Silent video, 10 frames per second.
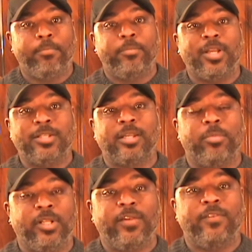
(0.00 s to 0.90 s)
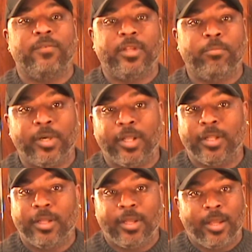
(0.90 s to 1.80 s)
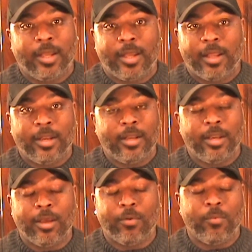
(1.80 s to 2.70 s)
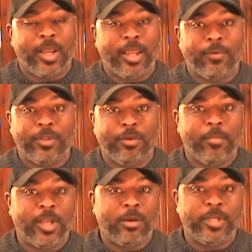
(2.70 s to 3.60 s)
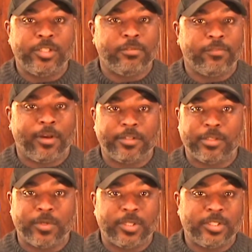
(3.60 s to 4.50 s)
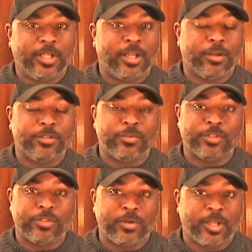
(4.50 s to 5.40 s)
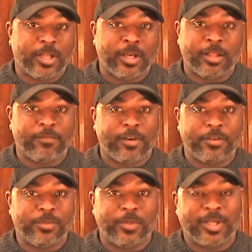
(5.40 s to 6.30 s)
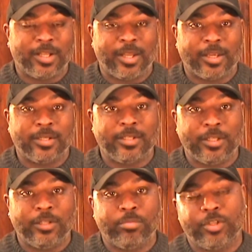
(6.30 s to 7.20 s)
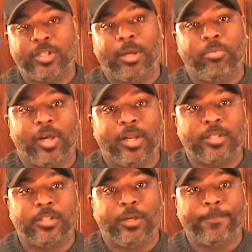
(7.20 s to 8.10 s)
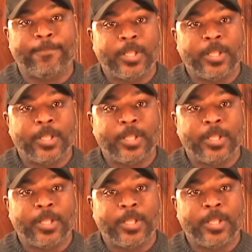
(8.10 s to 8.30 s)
because I believed in them. But no way, when you mail me 2 faulty ones and then I go to a store and get another faulty one, can I continue to push that product? So